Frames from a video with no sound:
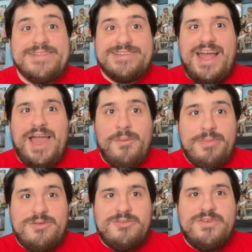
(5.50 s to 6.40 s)
tonight I'm going to
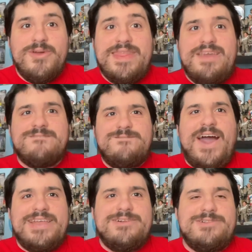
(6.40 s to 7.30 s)
be reviewing the
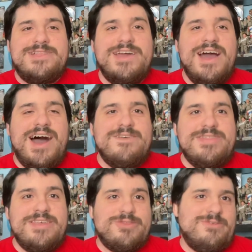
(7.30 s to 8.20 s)
final of
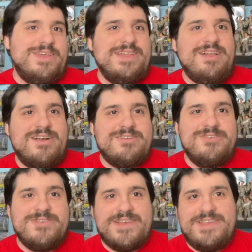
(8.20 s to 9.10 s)
the three Doctor
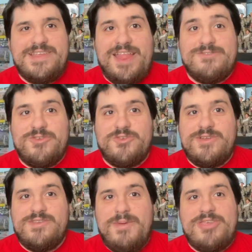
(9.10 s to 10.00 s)
Who 60th
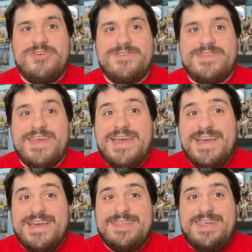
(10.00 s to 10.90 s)
Anniversary specials,
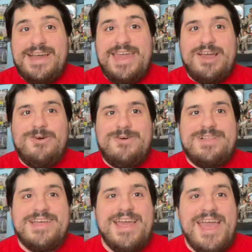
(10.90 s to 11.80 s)
The
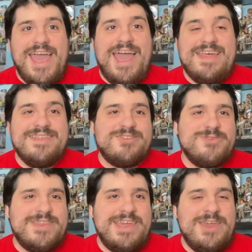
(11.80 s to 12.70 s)
Giggle. And this
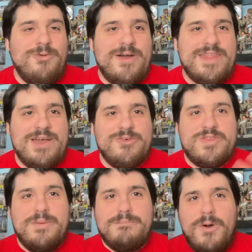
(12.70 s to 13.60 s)
was the one that I
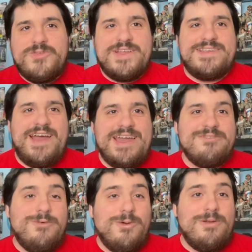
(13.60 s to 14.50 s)
was the most
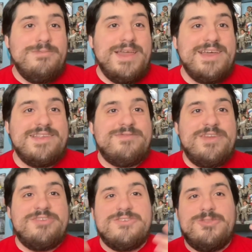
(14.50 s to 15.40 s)
excited for because it
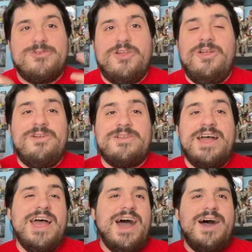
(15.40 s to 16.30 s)
features the return
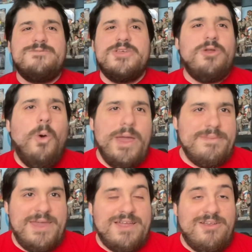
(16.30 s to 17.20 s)
of the
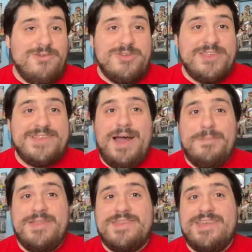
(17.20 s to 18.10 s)
Toymaker, which has not
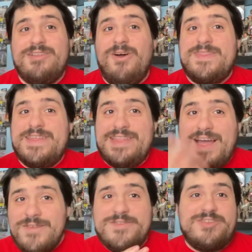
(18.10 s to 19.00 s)
been seen on the
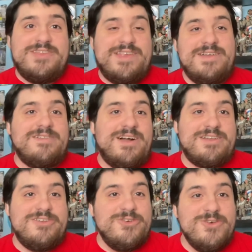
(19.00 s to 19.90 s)
television side of
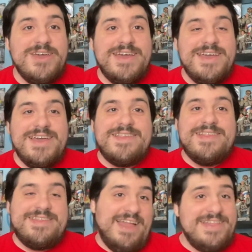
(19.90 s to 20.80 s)
Doctor Who
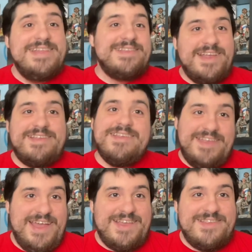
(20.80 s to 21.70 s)
since
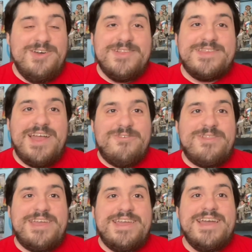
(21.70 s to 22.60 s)
1966. So it's
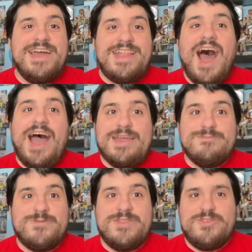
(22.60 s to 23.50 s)
definitely
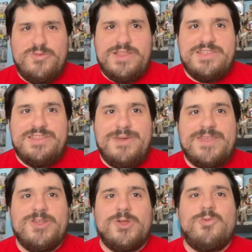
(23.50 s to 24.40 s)
time for this villain to
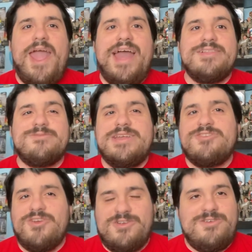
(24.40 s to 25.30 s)
make their grand
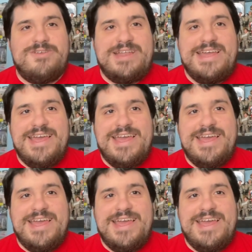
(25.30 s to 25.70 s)
return.